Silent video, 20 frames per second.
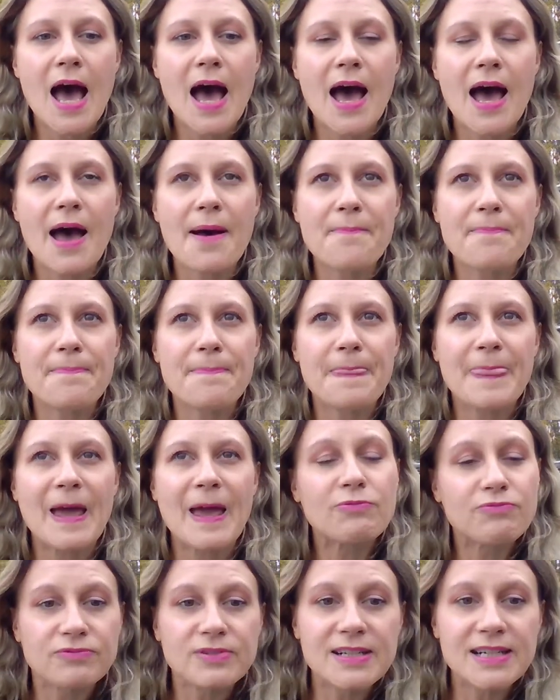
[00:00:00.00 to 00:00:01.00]

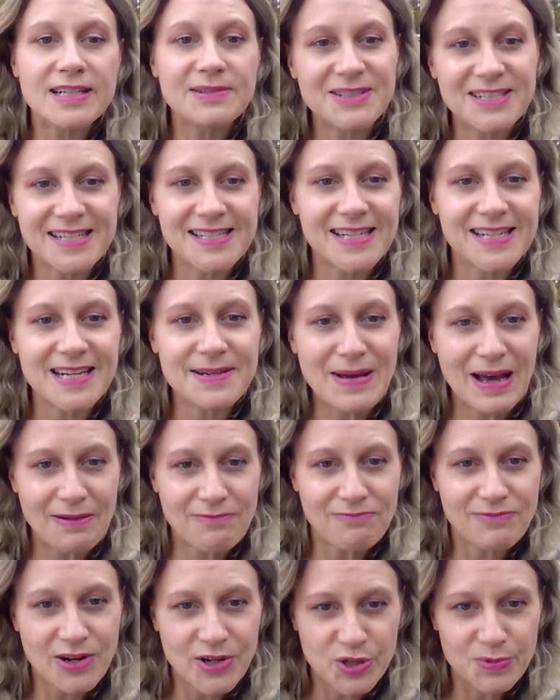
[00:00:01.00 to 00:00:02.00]
I really want to see
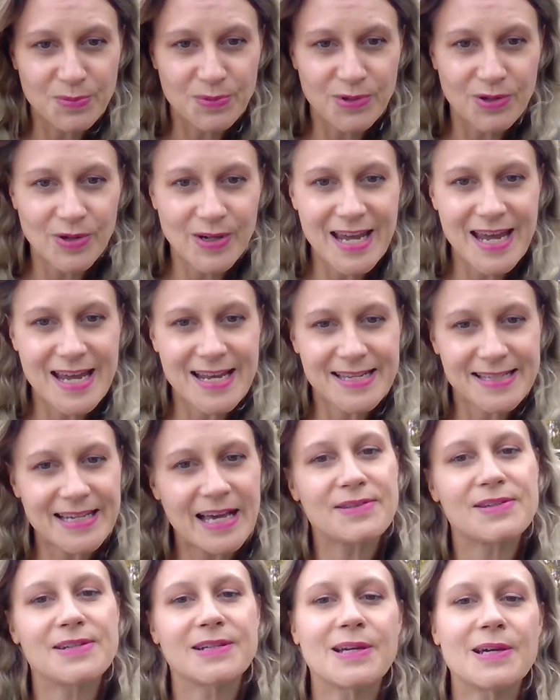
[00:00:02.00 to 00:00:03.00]
Mount Rushmore in
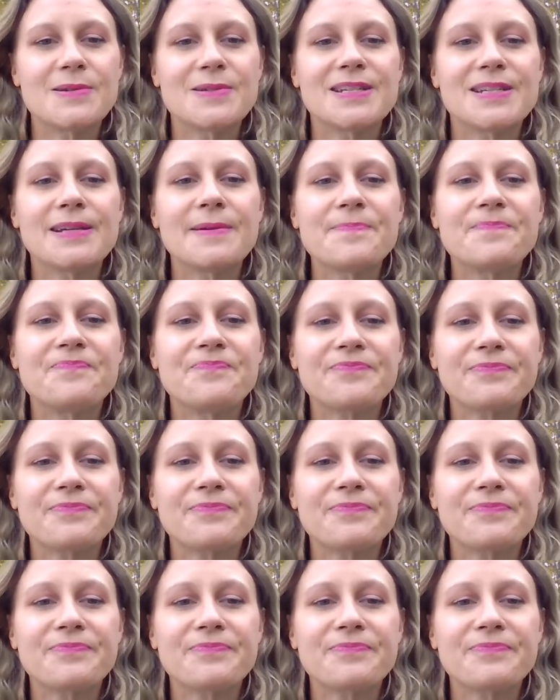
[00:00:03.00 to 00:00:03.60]
South Dakota.